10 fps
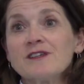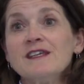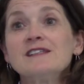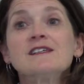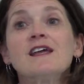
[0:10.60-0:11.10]
The
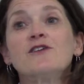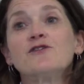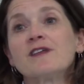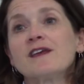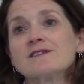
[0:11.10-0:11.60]
Internet of
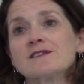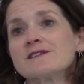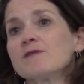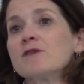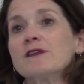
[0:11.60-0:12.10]
Things is
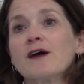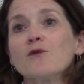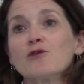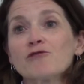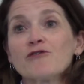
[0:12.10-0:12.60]
something that
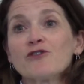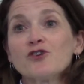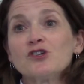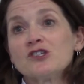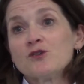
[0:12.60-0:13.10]
we're
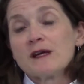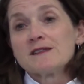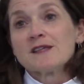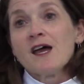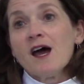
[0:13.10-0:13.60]
referring to as
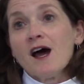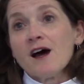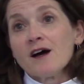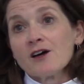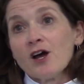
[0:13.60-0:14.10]

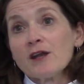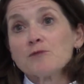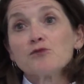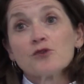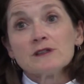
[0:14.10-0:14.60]
a kind
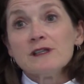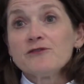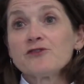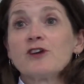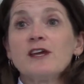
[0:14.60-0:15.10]
of
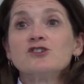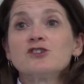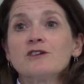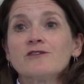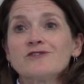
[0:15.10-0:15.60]

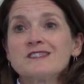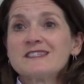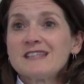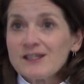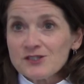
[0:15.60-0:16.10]
proliferation of
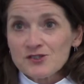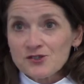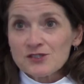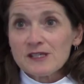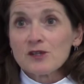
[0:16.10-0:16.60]

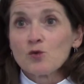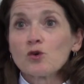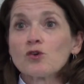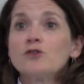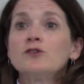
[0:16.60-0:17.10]
sensors in the
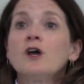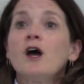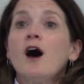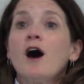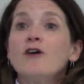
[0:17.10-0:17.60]
world,
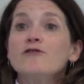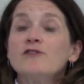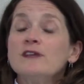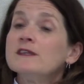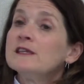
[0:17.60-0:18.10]
of
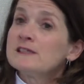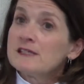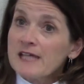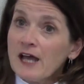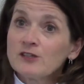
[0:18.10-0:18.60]
these
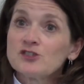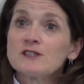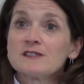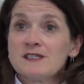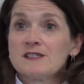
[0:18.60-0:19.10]
intelligent
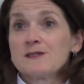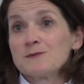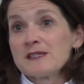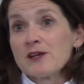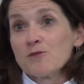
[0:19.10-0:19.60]
systems
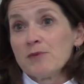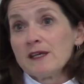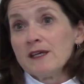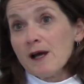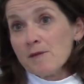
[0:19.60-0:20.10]
that are
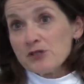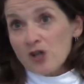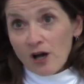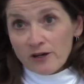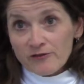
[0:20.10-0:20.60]
picking up
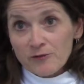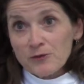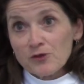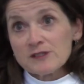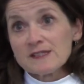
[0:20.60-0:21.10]
data from
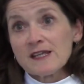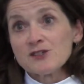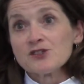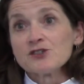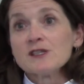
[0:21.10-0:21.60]
those
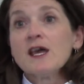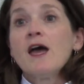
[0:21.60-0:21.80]
sensors